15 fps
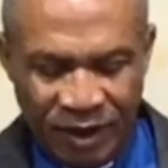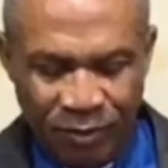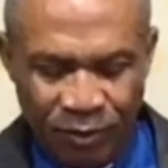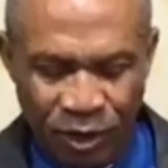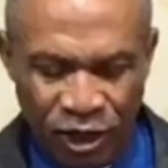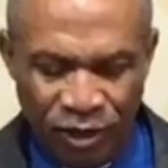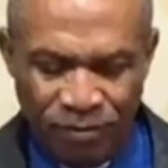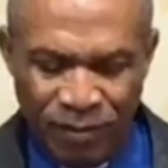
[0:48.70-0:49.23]

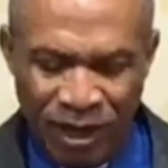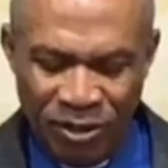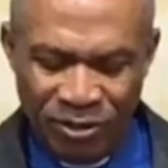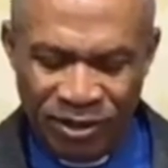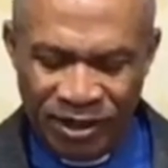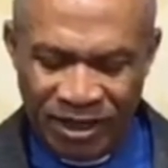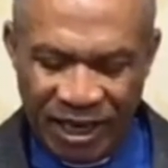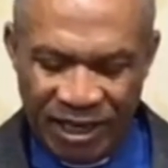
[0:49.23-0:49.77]
But on
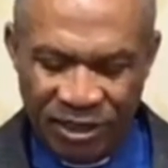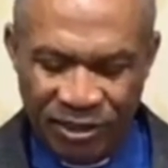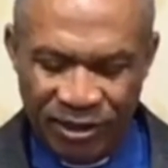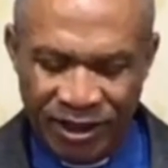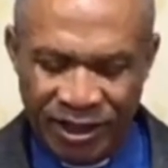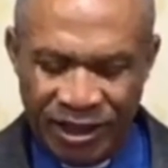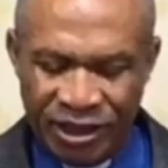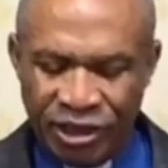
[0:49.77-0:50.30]
Mount
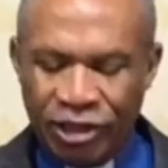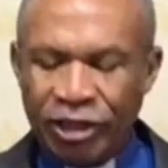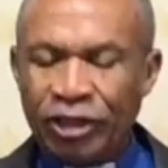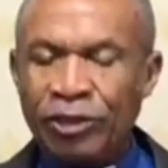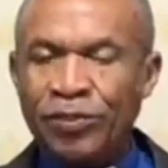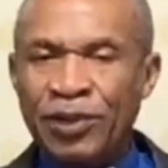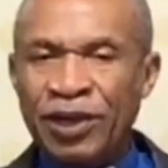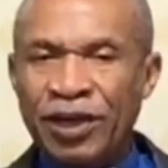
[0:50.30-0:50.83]
Zion there
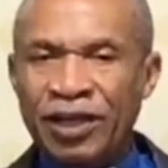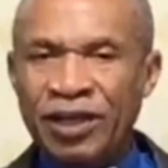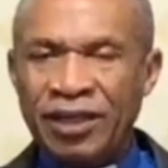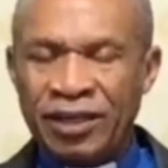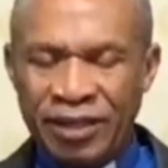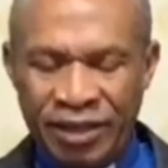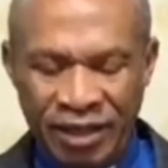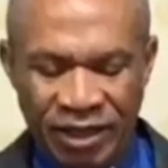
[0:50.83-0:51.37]
shall be
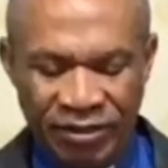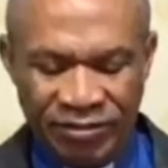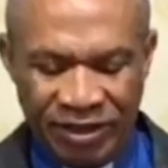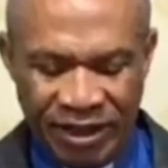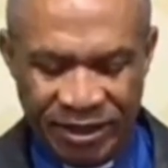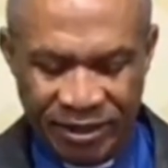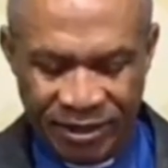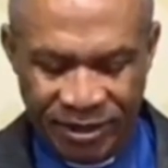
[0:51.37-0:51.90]

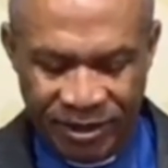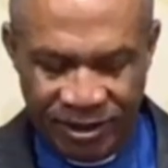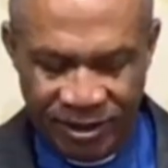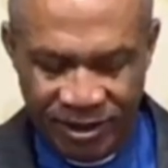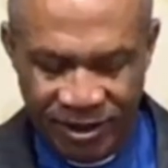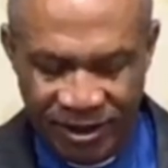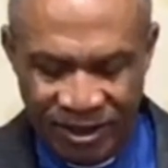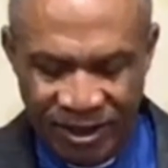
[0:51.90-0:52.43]
deliverance,
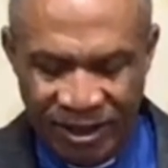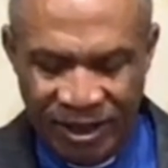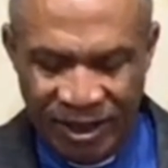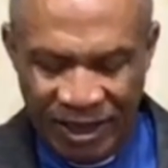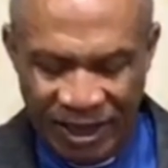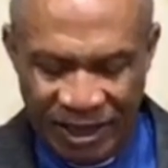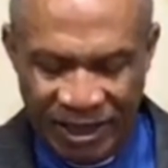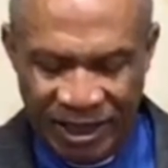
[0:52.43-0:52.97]

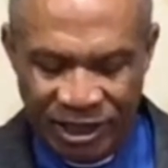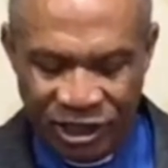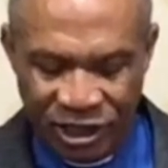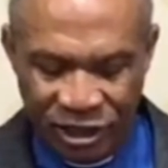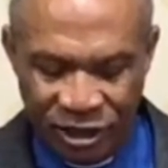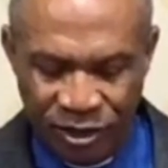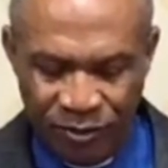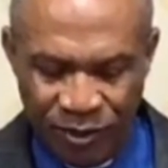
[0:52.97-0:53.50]
and there
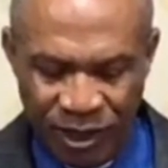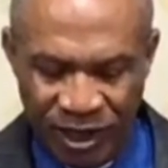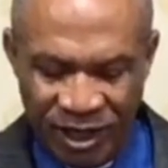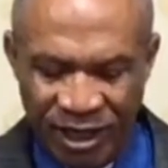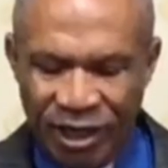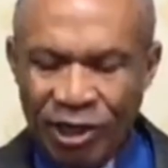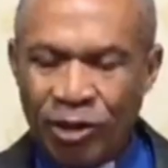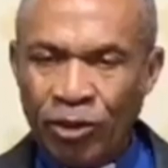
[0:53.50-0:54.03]
shall
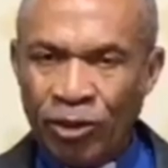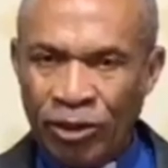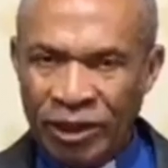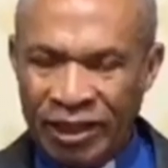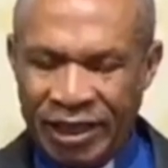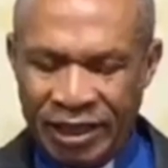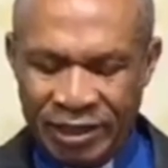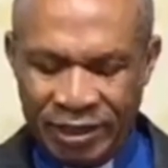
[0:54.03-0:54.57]
be
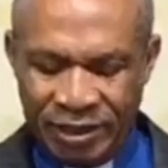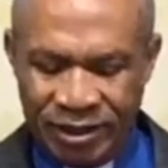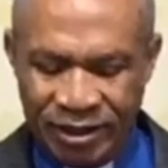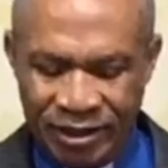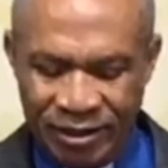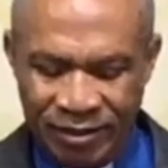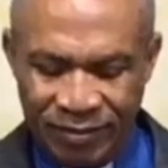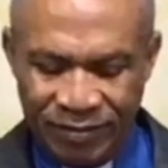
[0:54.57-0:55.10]
holiness.
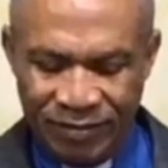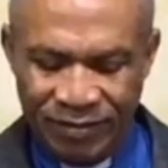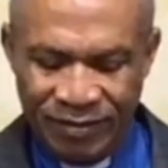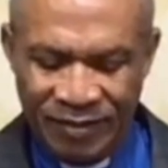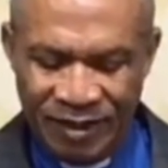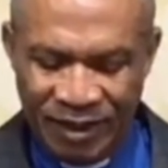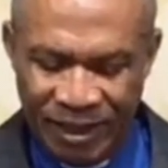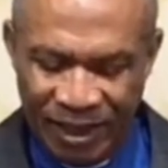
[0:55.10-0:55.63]

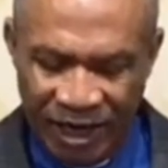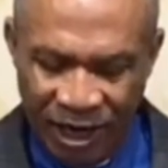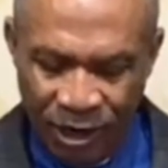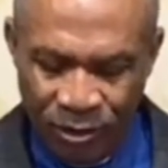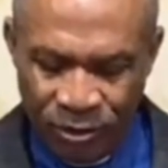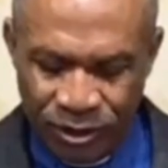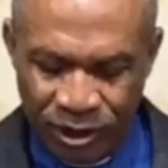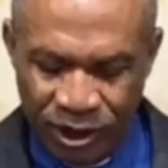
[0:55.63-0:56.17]
The
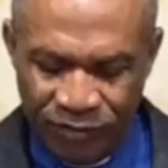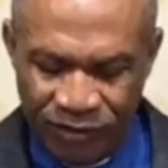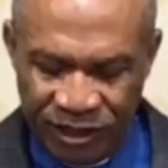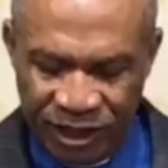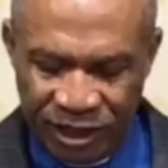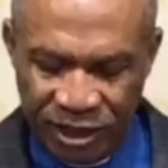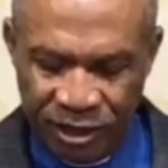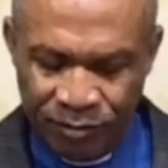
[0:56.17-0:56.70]
house of
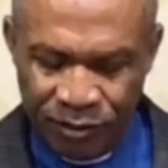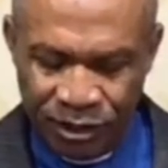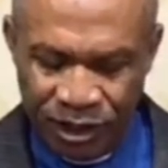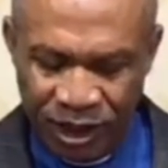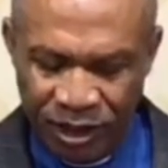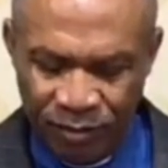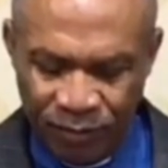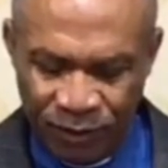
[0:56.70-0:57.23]
Jacob
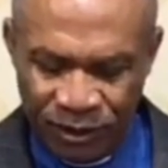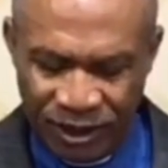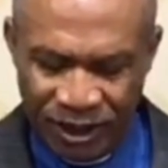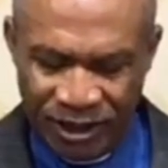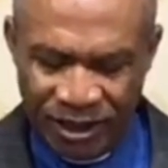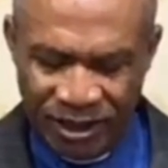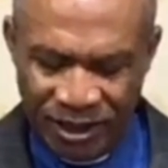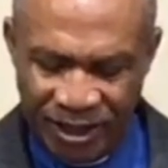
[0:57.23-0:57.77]
shall
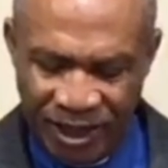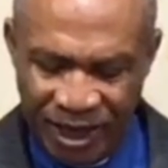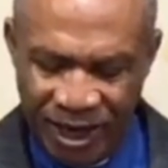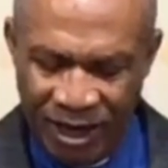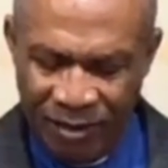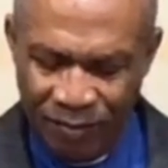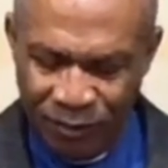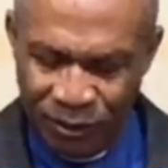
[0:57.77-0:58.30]
possess
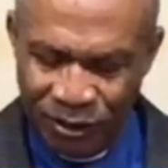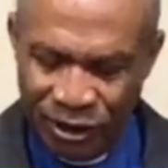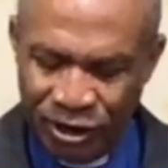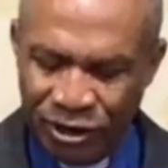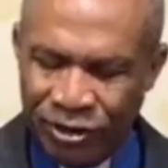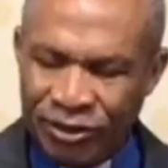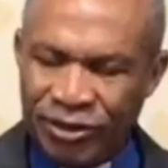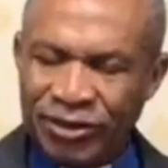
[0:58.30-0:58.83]
their
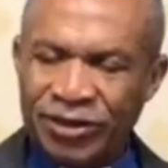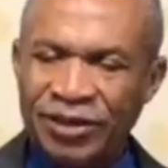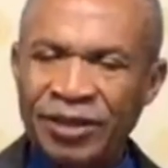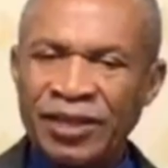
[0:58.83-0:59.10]
possessions.